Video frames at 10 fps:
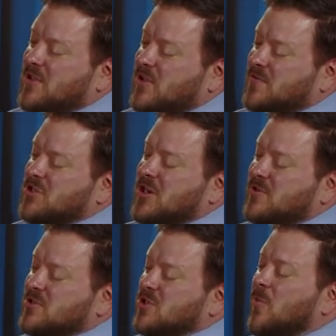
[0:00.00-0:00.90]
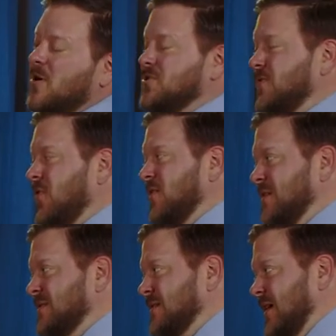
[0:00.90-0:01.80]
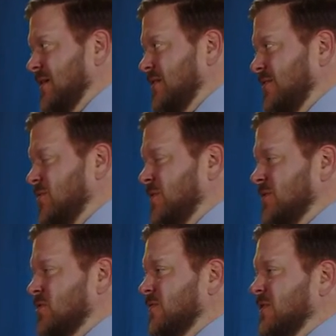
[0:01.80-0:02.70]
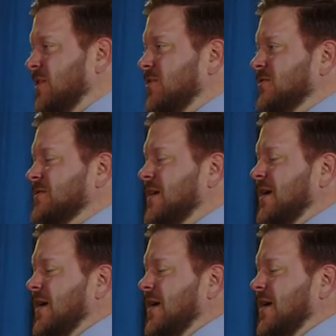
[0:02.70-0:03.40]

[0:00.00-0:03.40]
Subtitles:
that you've shared so much of your insight of doing this over the years.